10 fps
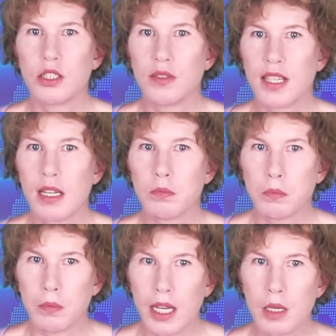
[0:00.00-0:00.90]
to that
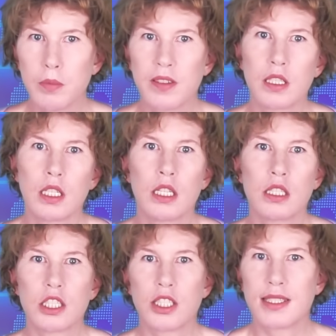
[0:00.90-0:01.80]
map, the
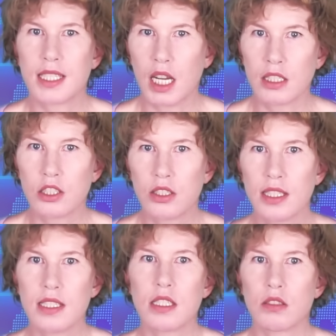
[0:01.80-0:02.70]
largest
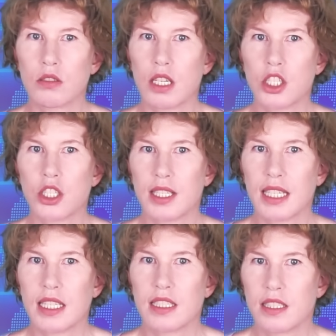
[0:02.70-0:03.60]
countries, Russia,
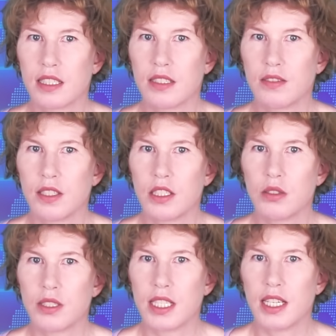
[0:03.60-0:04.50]
Canada, the U
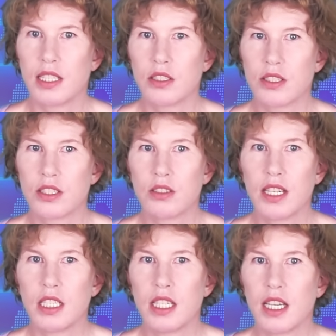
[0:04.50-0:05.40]
S A and
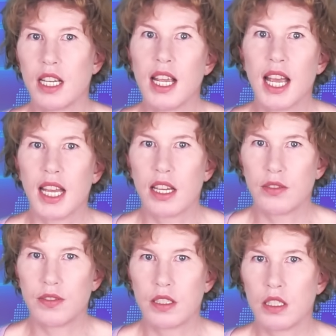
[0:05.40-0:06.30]
Australia,
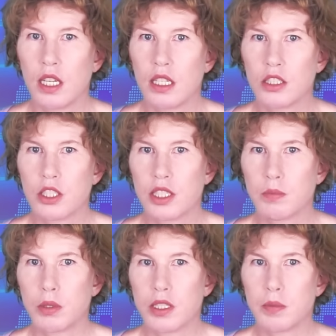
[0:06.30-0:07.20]
have the largest
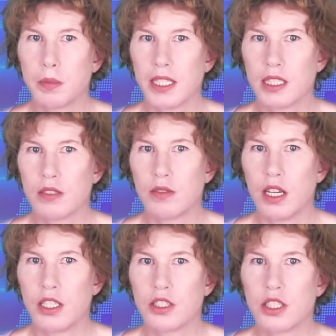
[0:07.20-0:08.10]
prospective
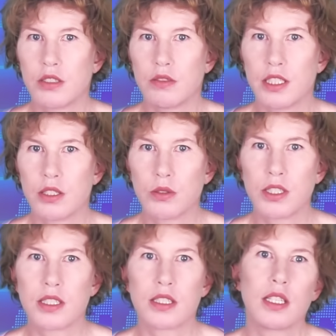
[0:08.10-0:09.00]
hydrogen
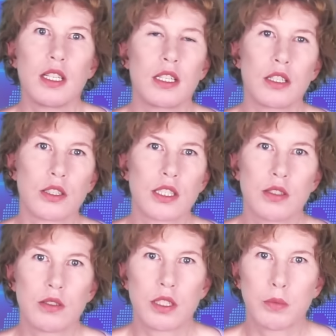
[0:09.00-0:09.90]
resources. Not
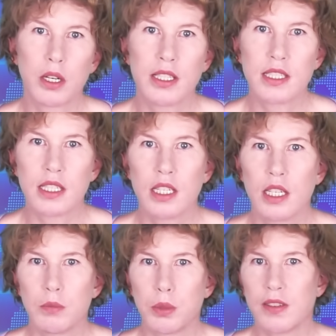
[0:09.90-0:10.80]
so surprising,
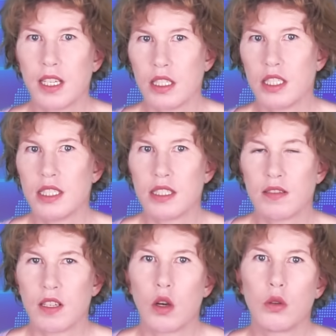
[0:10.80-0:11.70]
but that isn't
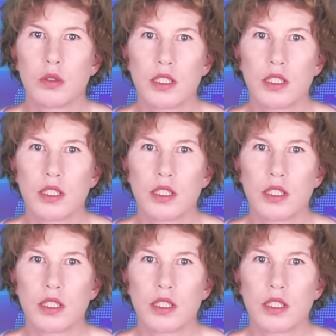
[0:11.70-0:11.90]
the whole